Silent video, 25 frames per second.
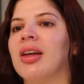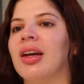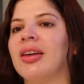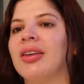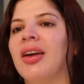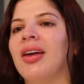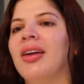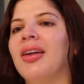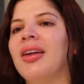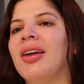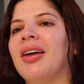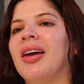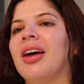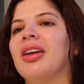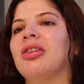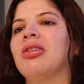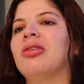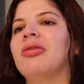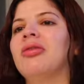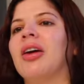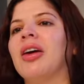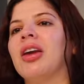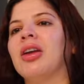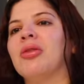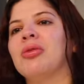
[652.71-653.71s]
Like, not like, I know
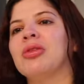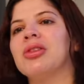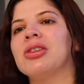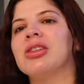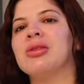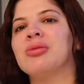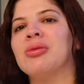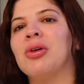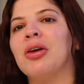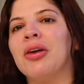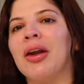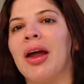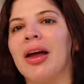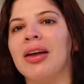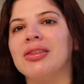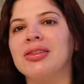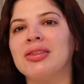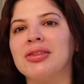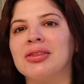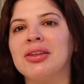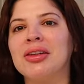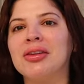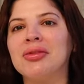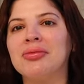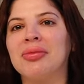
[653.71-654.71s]
vitamins smell
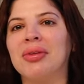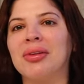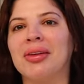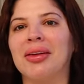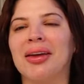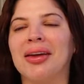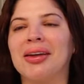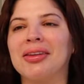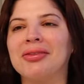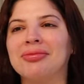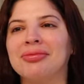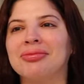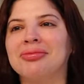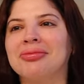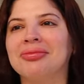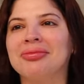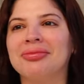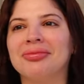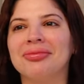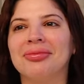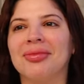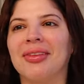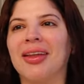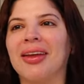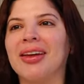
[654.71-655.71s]
nasty, but like
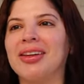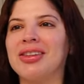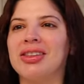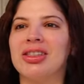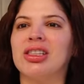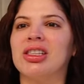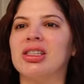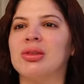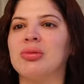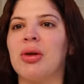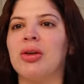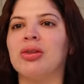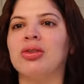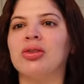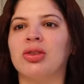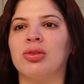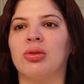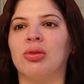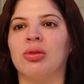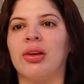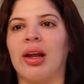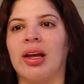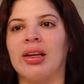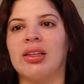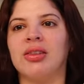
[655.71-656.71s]
it just smells
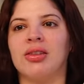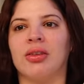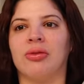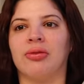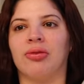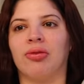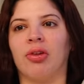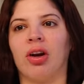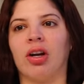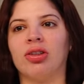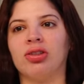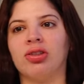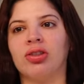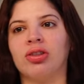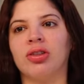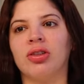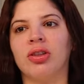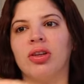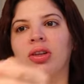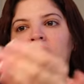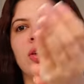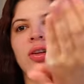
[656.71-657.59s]
so nice and fresh.